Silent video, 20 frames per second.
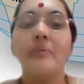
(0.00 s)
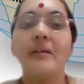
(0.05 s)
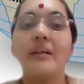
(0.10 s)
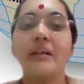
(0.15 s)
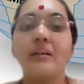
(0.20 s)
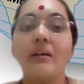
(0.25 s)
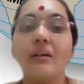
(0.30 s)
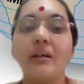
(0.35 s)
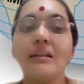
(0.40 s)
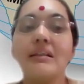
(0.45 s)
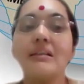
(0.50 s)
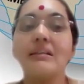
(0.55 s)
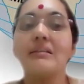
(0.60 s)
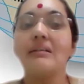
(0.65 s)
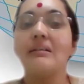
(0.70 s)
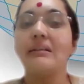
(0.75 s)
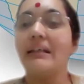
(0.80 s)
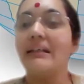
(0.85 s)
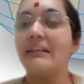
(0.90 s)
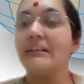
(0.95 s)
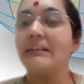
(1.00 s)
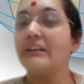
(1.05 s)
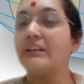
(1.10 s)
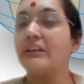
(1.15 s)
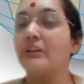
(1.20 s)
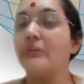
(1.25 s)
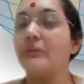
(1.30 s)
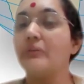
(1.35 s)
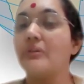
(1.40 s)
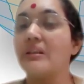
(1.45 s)
Because the
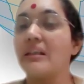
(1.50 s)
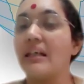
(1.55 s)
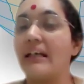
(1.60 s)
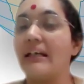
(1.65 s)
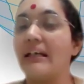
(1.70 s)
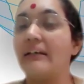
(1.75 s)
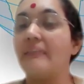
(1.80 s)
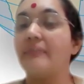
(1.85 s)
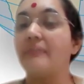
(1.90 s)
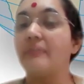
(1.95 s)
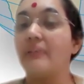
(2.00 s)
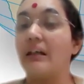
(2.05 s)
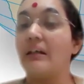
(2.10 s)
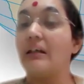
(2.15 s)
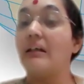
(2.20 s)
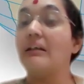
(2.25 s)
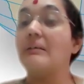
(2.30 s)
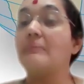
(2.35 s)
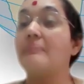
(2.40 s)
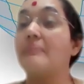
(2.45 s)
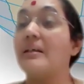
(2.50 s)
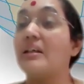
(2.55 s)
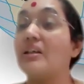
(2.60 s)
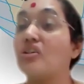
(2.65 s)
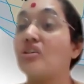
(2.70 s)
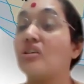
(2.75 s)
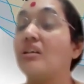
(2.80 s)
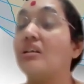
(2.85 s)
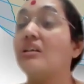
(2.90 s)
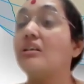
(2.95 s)
latitudes are
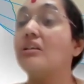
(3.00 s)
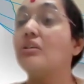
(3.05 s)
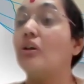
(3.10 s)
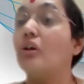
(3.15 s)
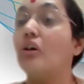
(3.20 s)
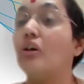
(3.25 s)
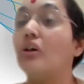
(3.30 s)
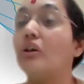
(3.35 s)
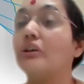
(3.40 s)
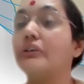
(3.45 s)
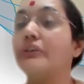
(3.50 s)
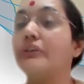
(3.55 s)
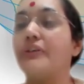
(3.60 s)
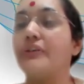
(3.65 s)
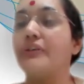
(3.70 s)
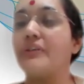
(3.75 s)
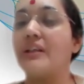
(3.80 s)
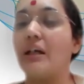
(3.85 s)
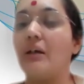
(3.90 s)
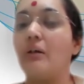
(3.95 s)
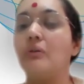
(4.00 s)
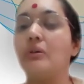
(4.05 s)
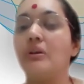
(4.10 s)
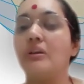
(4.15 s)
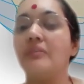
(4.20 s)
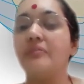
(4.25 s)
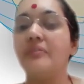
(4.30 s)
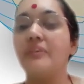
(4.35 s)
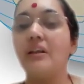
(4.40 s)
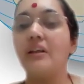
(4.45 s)
measured north or south
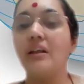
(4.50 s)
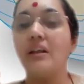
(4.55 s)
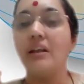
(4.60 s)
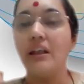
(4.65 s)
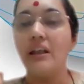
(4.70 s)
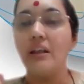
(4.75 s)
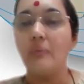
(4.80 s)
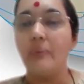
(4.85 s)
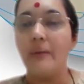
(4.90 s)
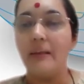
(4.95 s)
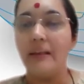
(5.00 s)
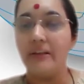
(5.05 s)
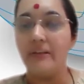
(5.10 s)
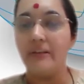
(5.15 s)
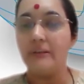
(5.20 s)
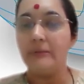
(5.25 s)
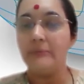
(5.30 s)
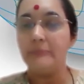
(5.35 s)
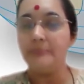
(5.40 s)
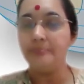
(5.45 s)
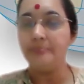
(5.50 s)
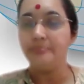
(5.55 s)
of the equator.